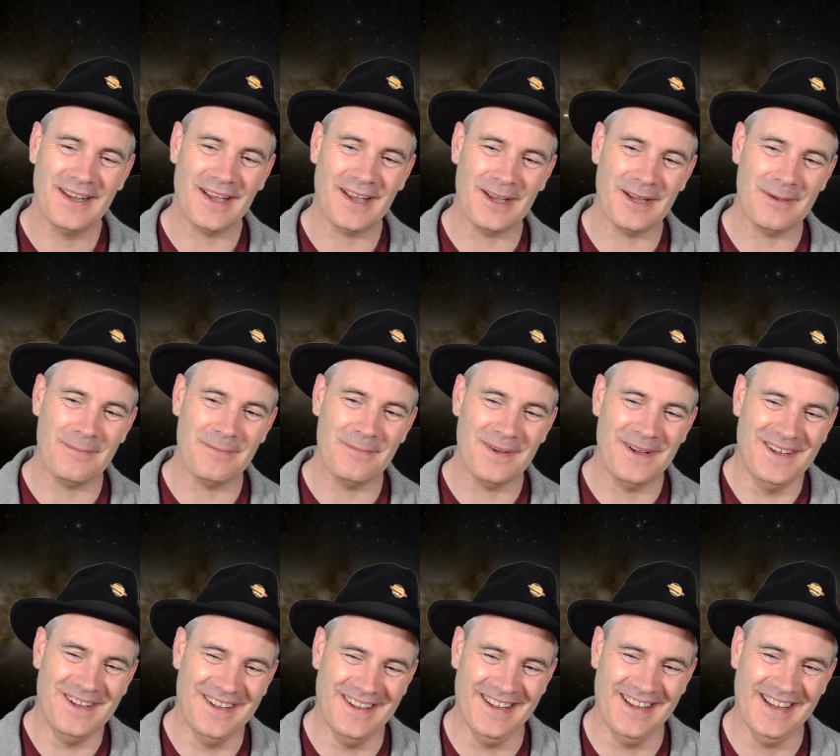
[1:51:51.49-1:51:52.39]

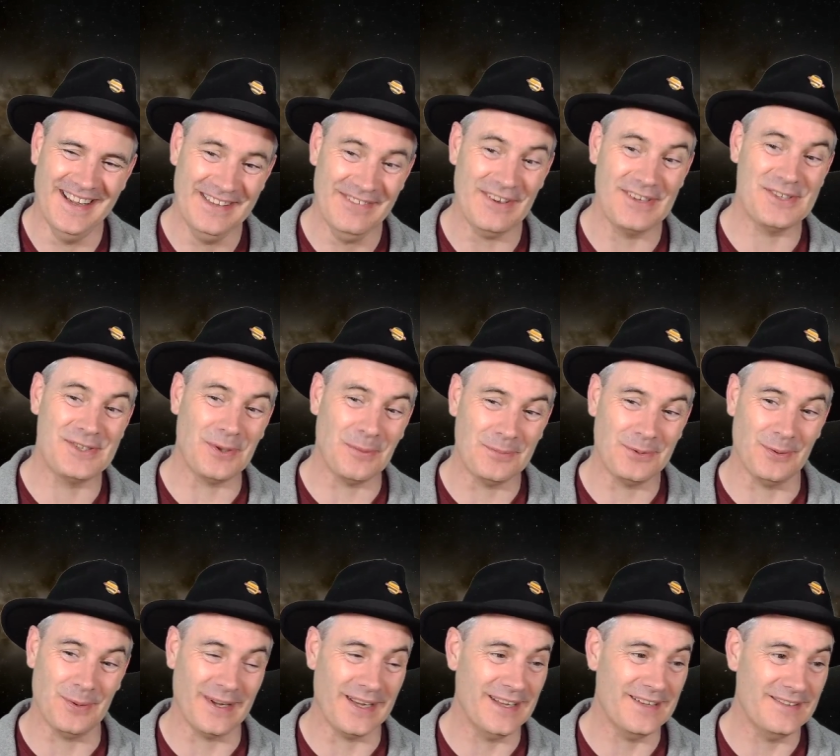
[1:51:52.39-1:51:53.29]
If I stop
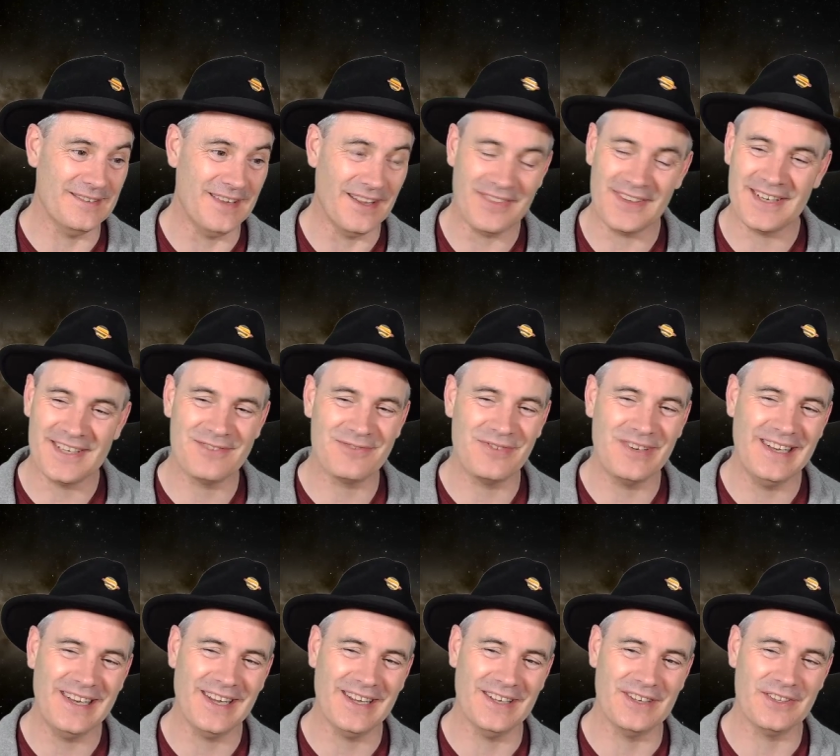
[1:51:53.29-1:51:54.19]
doing it, nothing's
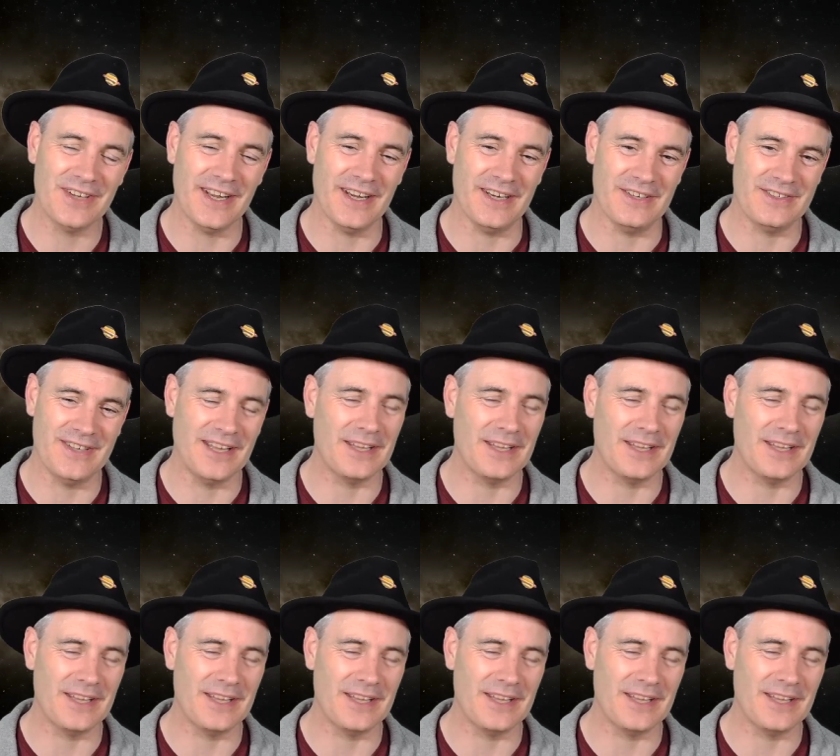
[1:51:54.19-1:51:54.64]
really going to change.